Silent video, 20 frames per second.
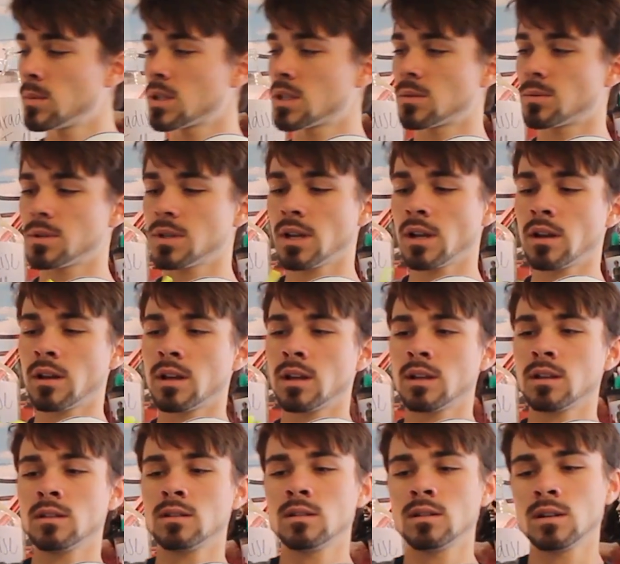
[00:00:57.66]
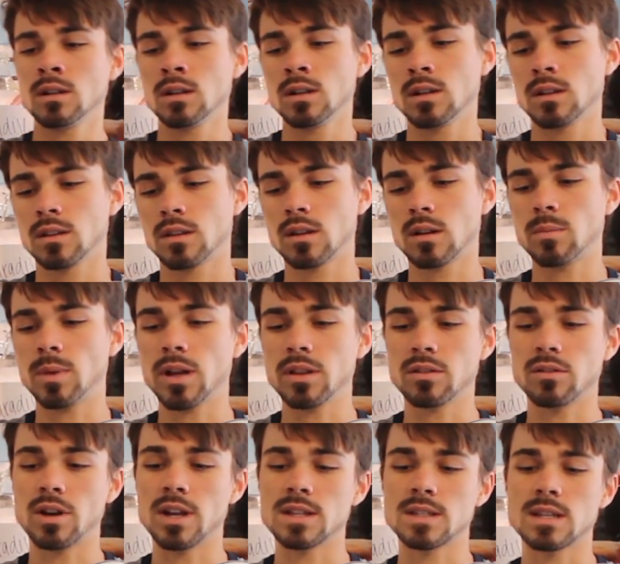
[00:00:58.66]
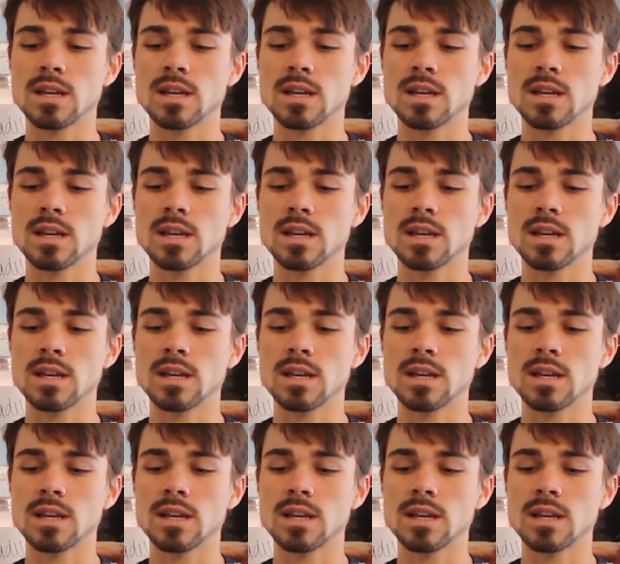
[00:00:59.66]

Mr. Potato Head, they're about the right